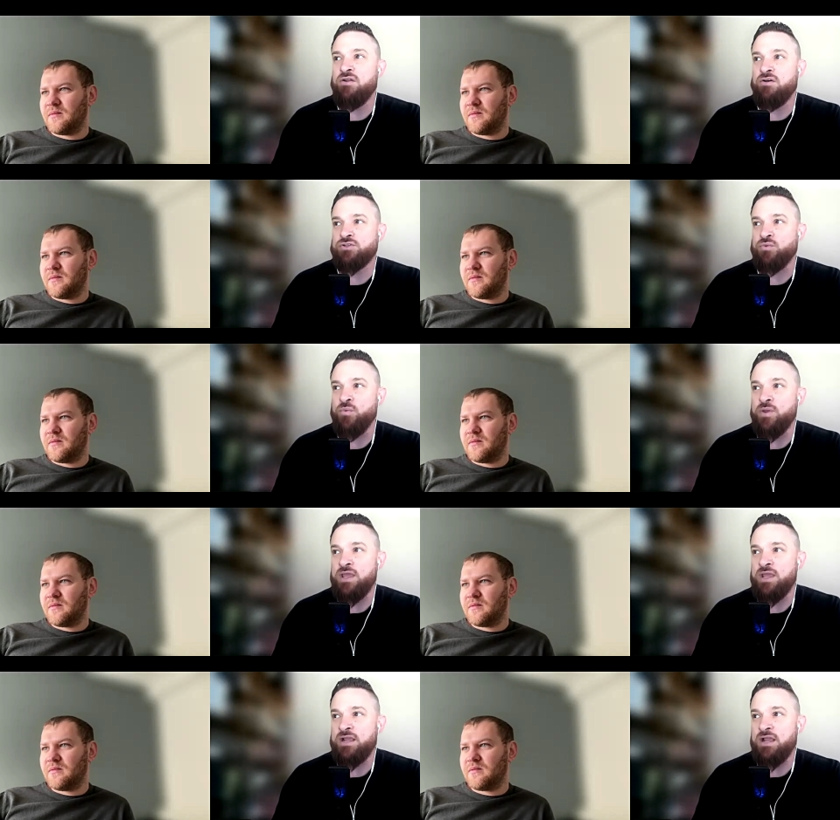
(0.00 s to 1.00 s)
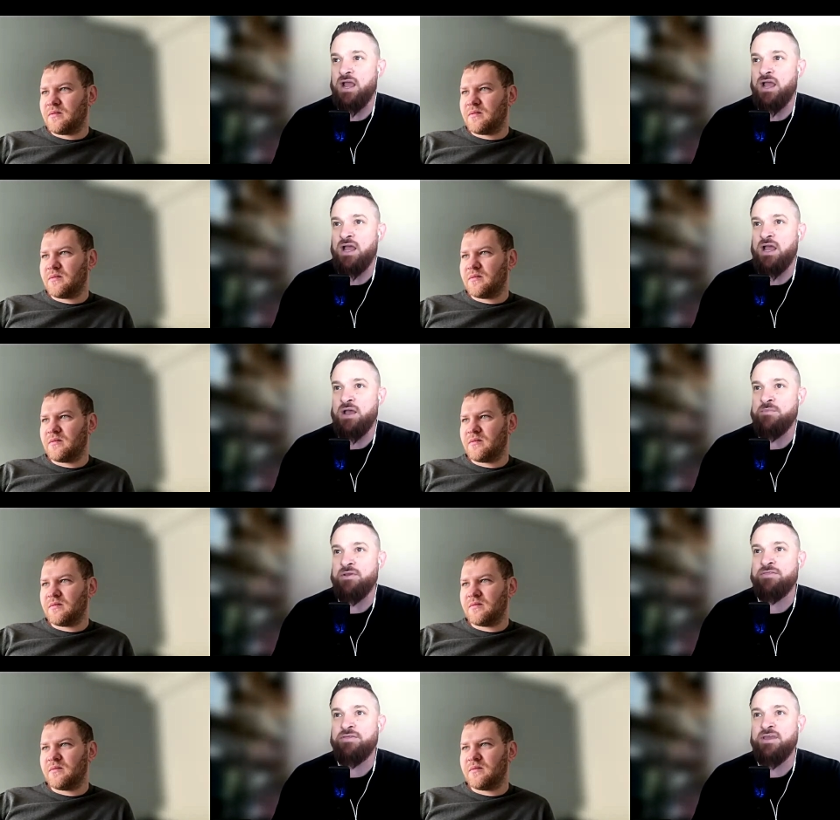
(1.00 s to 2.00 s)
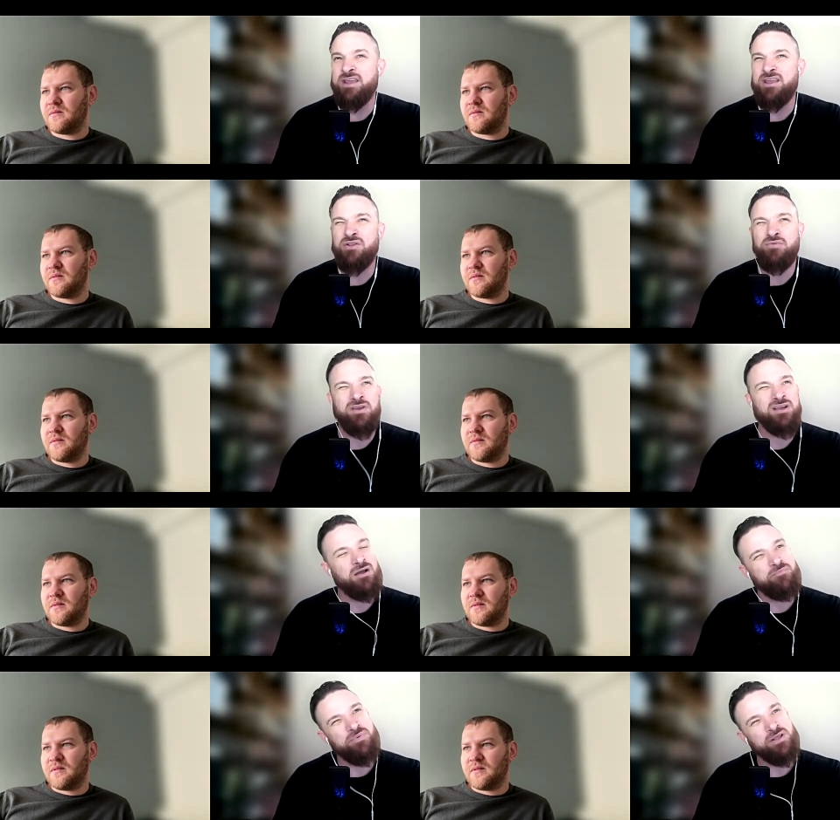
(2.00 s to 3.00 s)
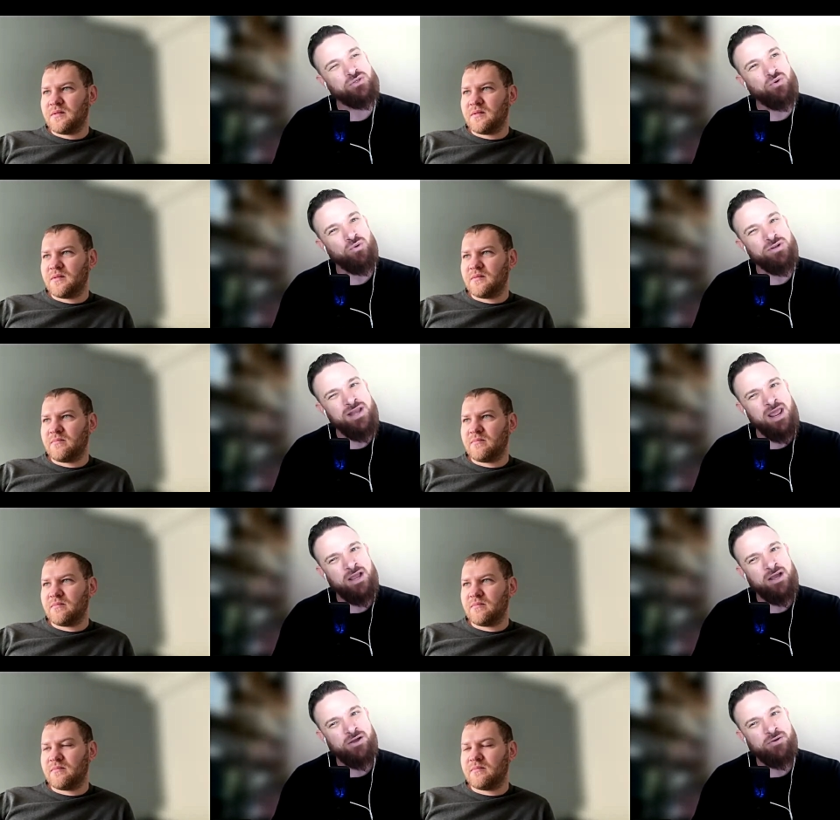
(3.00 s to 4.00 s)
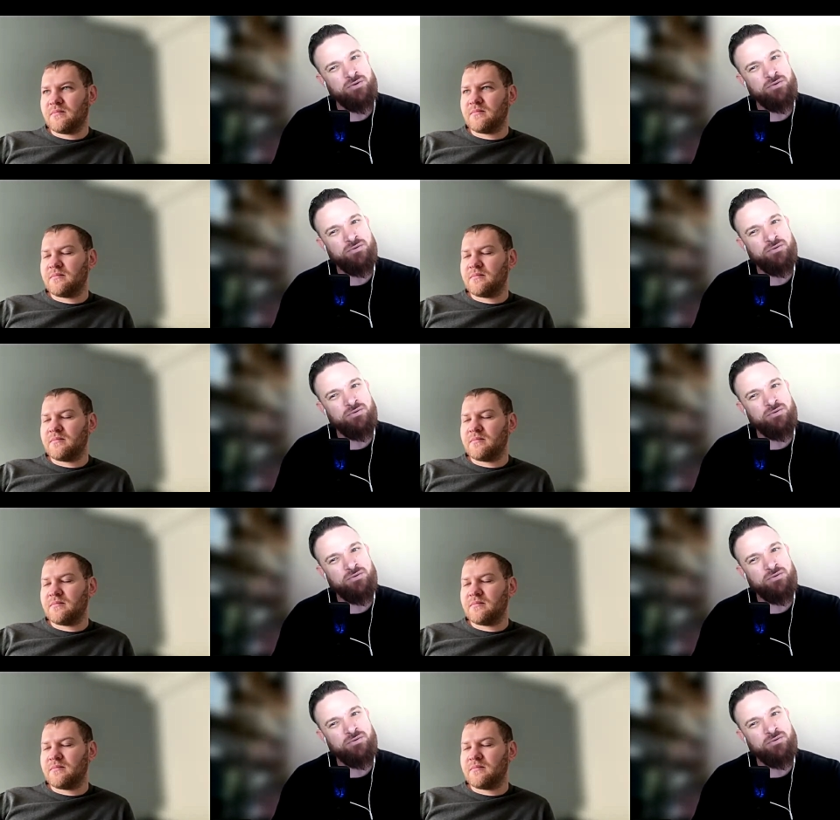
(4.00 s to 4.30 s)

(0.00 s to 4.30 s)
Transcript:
Speaker 1: last week. Um, I think it, the company is called Neko